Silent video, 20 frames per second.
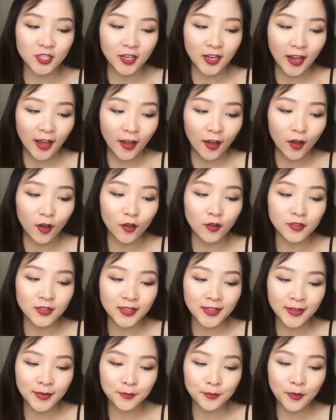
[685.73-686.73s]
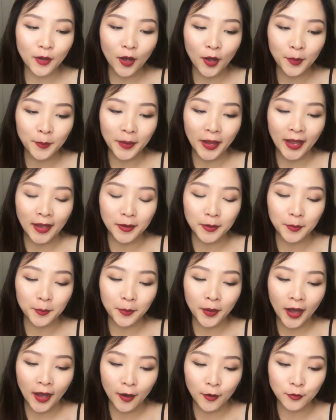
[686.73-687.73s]
Chanel Lip Balm
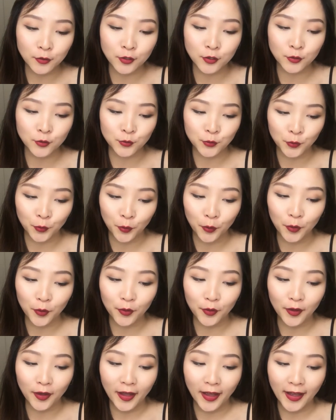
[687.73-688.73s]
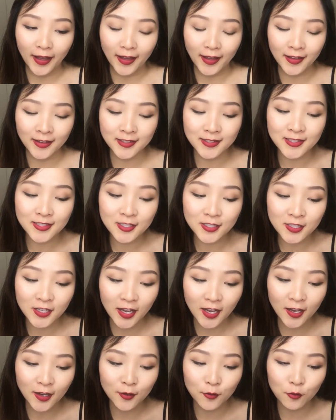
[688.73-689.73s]
and Powder Duo. It's the
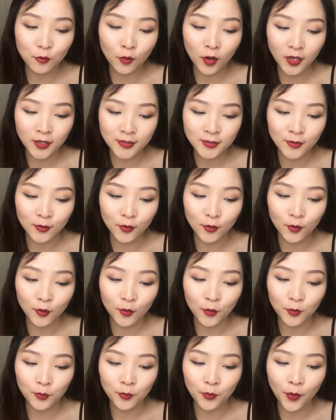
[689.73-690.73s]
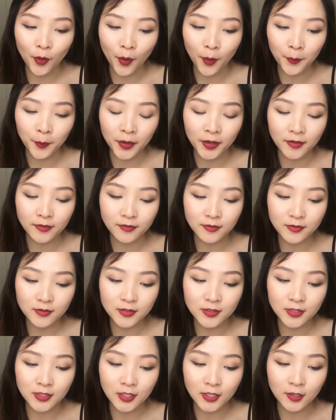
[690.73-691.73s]
shade Russell
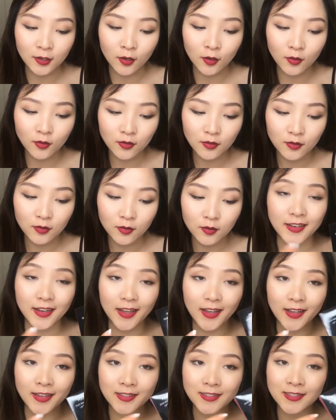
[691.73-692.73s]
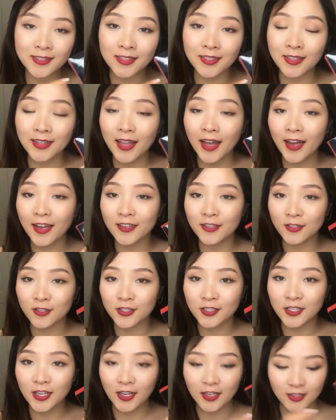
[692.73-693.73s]
Pomatino. It's a
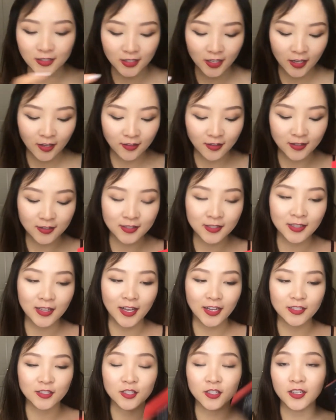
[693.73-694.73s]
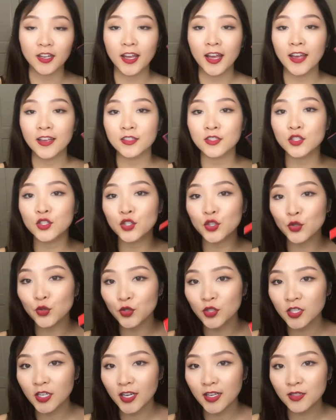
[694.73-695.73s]
lighter shade in this collection. It has
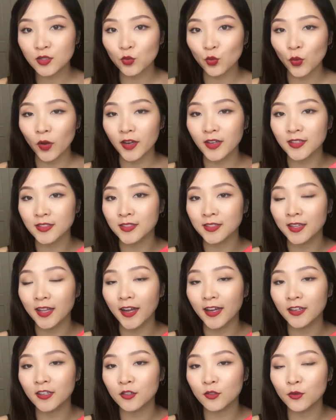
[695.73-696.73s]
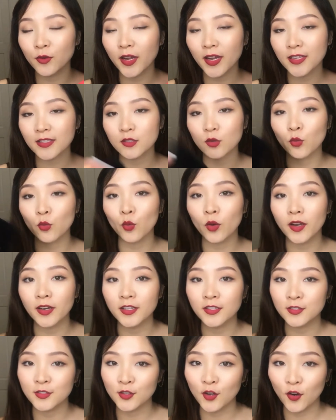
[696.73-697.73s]
2 shades. One is lighter red,
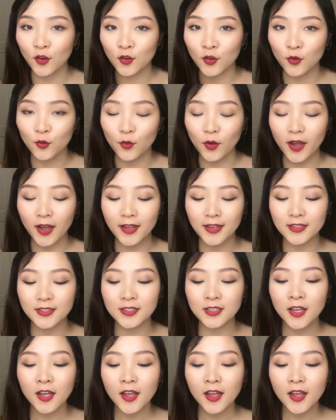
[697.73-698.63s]
one is darker red.